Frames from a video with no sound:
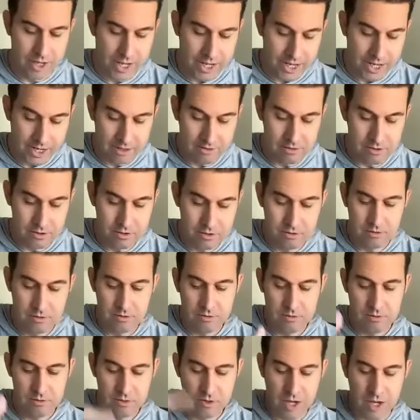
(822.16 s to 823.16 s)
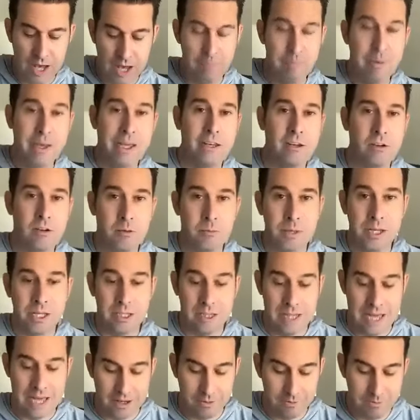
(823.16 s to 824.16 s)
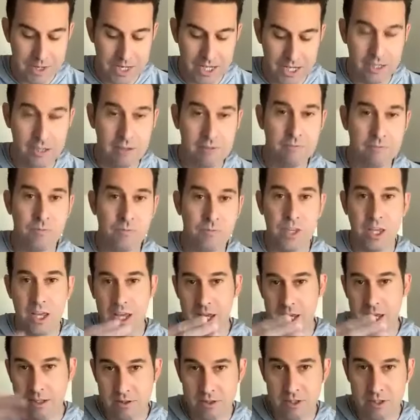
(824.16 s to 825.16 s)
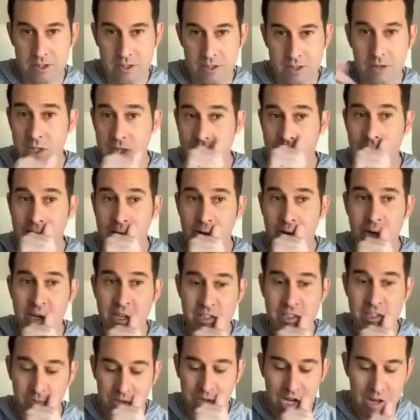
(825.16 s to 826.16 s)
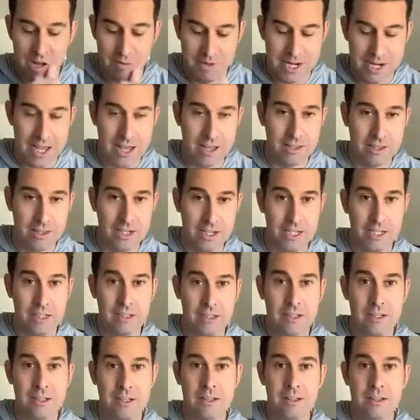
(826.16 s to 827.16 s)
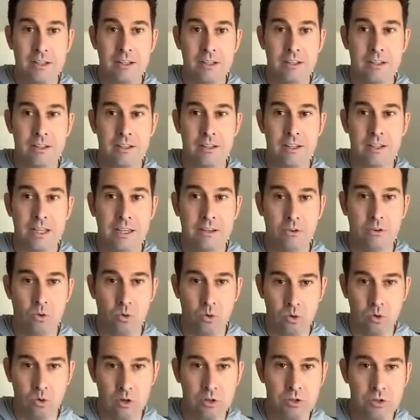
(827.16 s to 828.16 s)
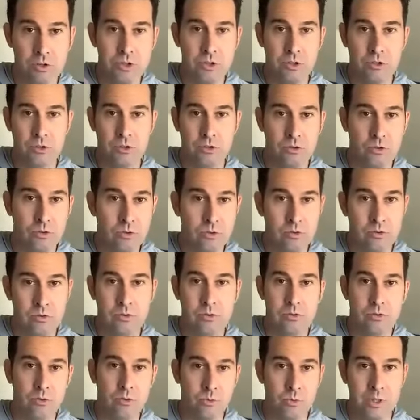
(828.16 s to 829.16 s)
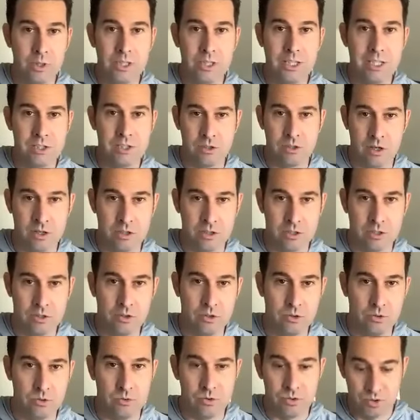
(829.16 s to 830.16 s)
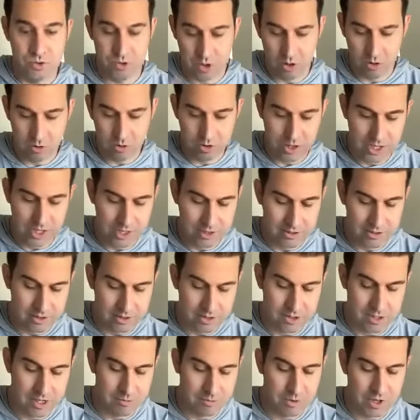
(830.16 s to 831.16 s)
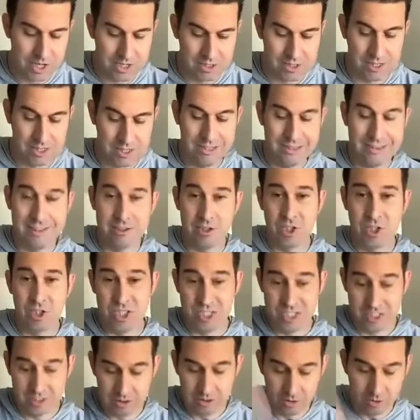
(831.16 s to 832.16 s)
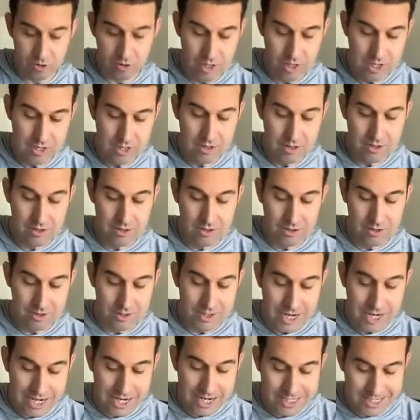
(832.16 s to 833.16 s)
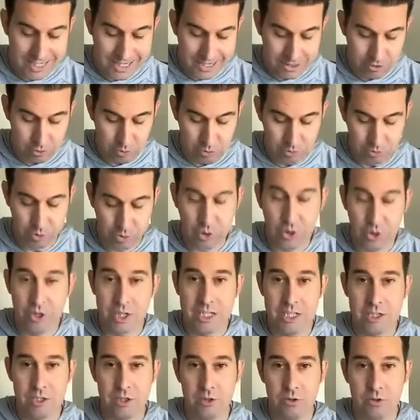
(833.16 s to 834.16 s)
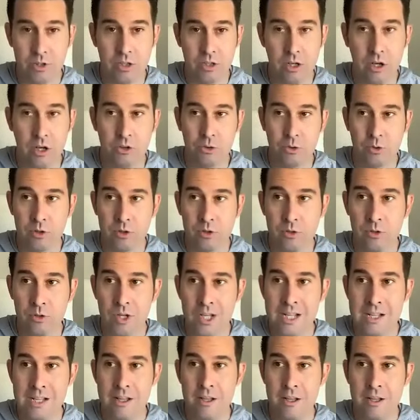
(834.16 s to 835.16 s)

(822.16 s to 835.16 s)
And I bet you're a bit like me and something that can create some commonality in order to really start to stoke things and summarize it. There's still 19 through 32 to go through.